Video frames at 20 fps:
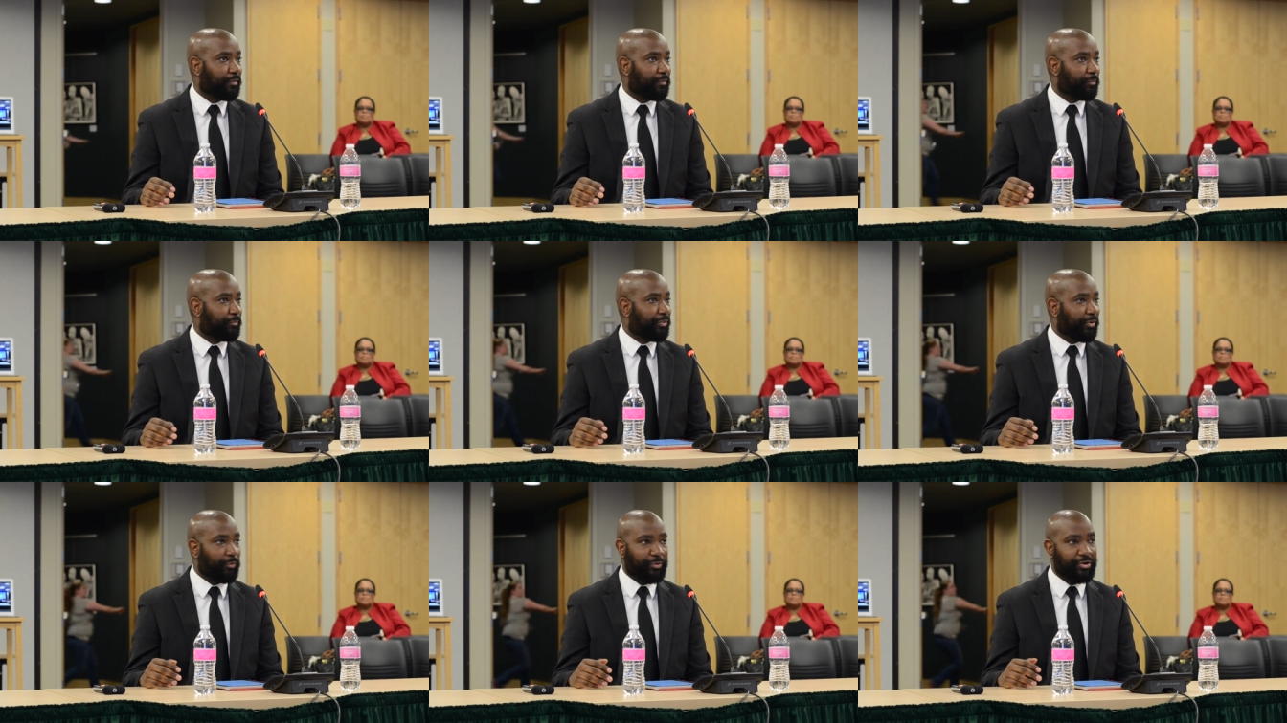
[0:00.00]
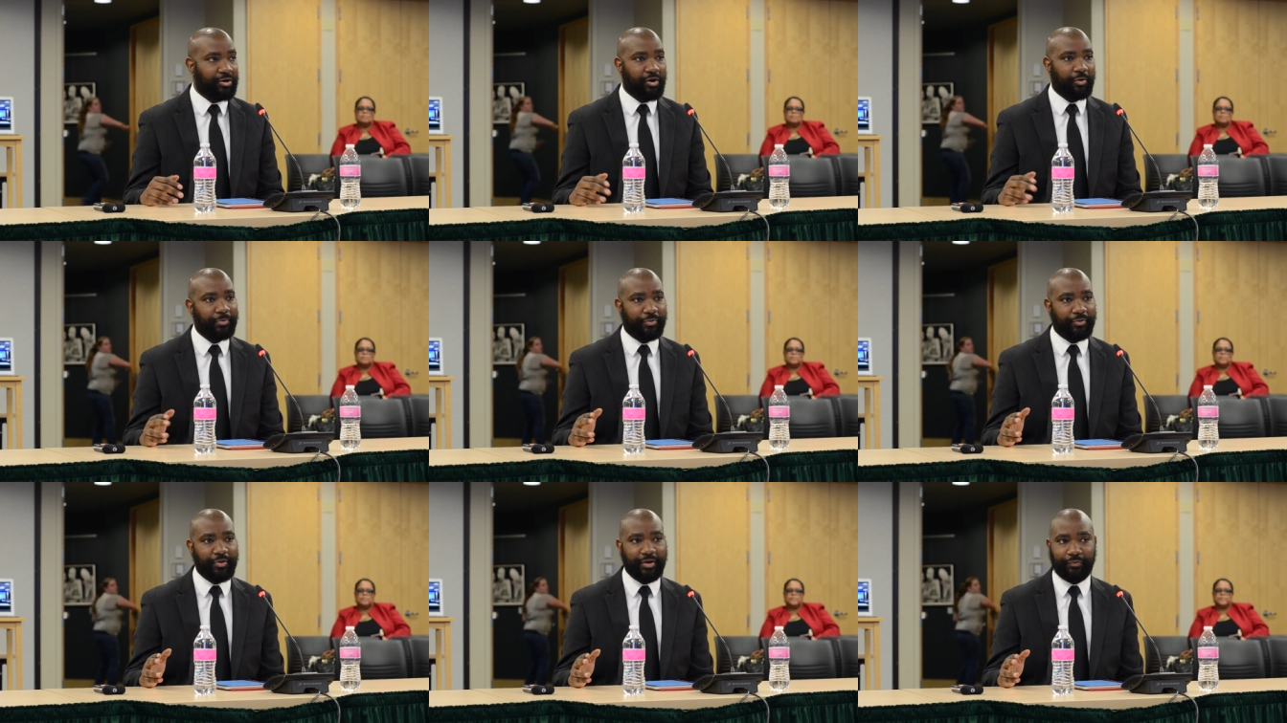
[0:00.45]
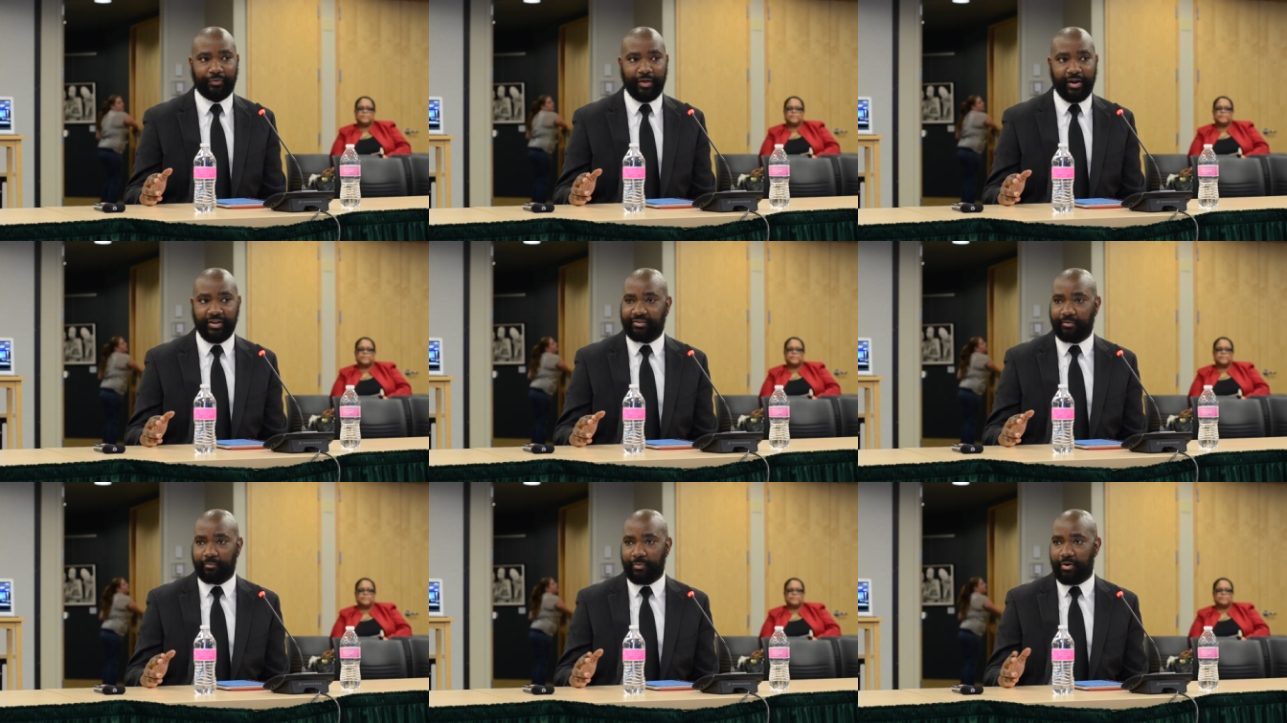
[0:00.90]
But we don't think that
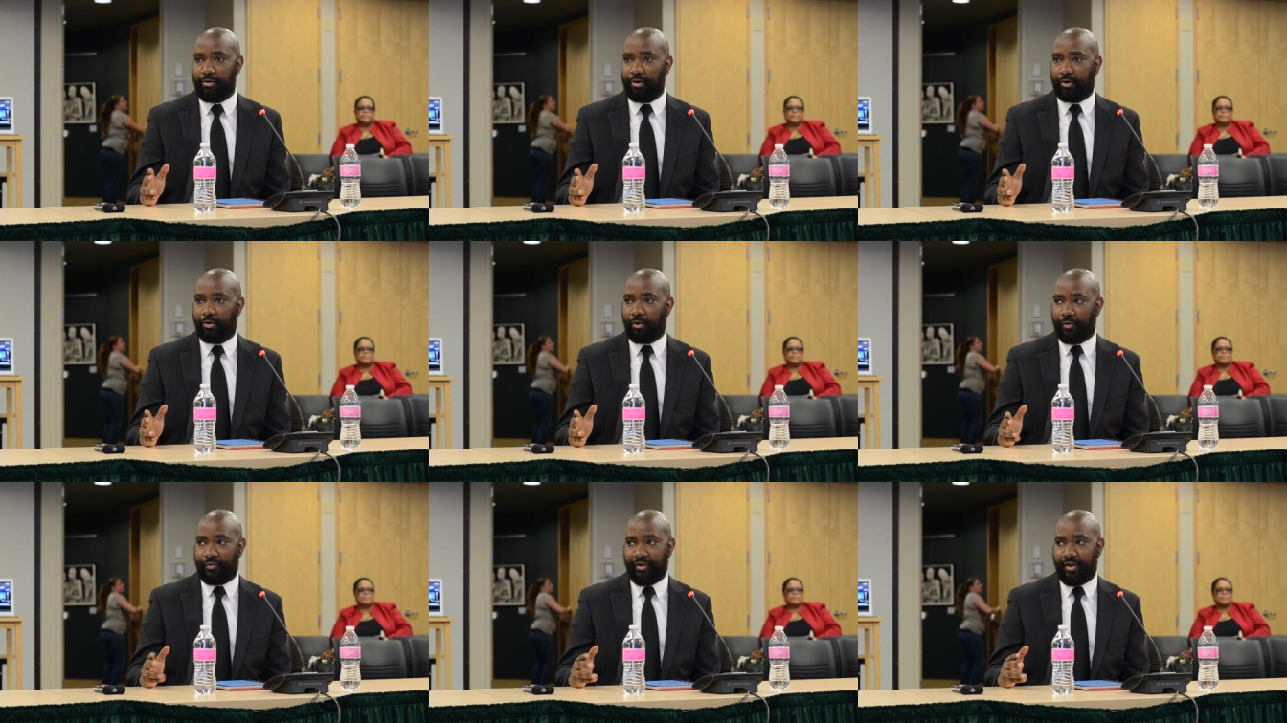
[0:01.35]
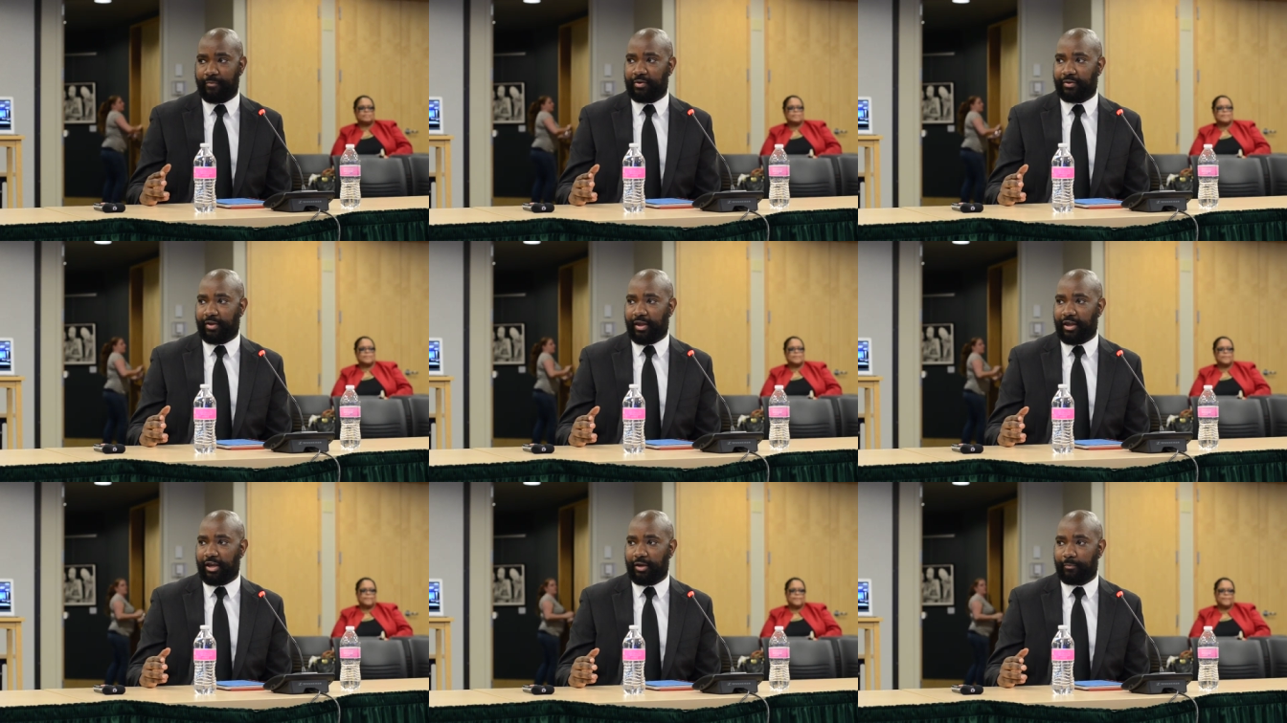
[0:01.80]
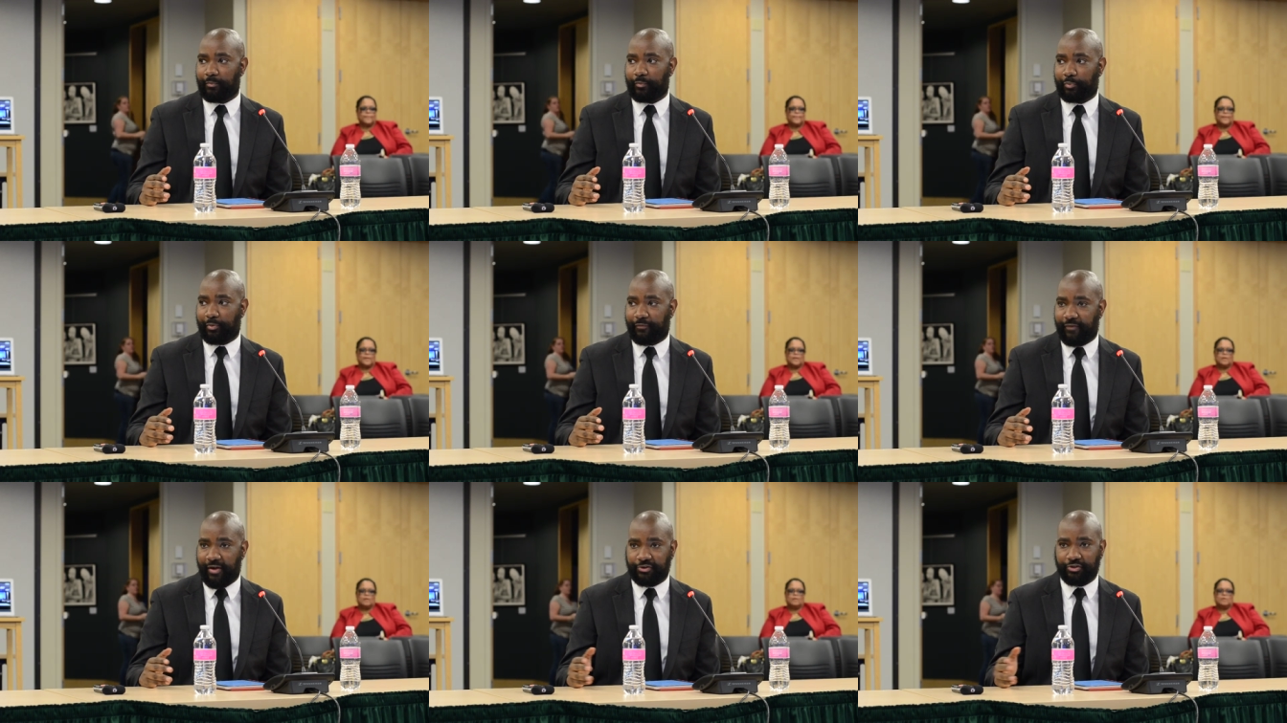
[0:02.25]
it's a miracle that they became
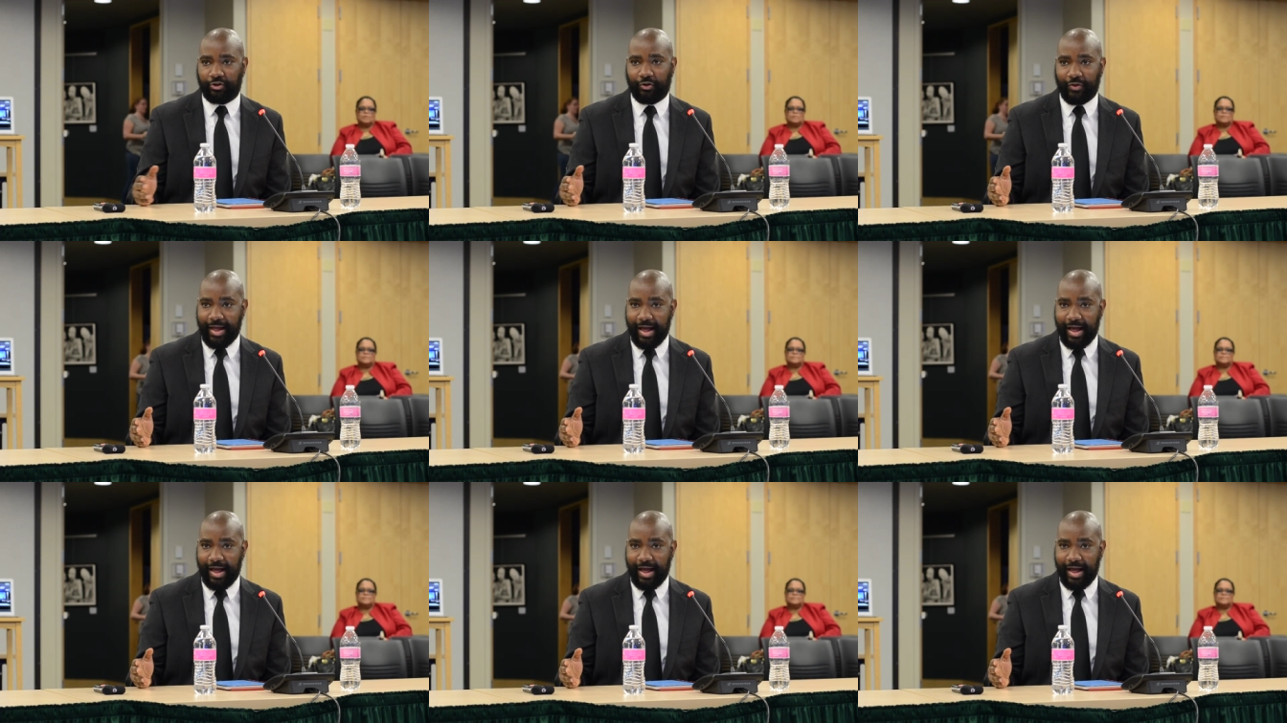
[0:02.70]
professional